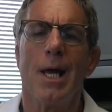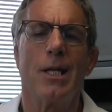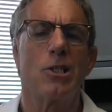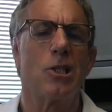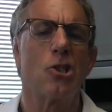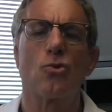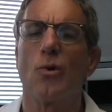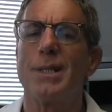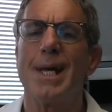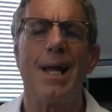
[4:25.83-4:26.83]
It
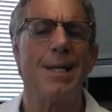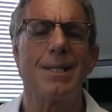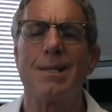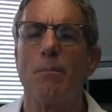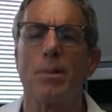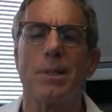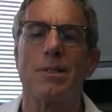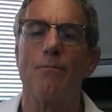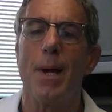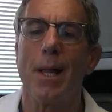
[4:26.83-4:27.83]
destroys any semblance
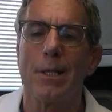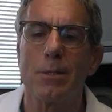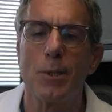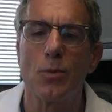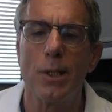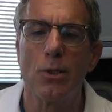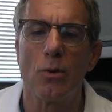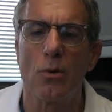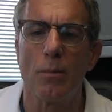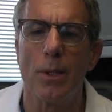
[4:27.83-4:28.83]
of balance between your
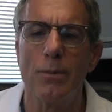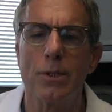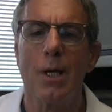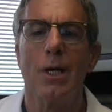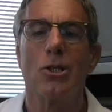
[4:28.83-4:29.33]
hormones.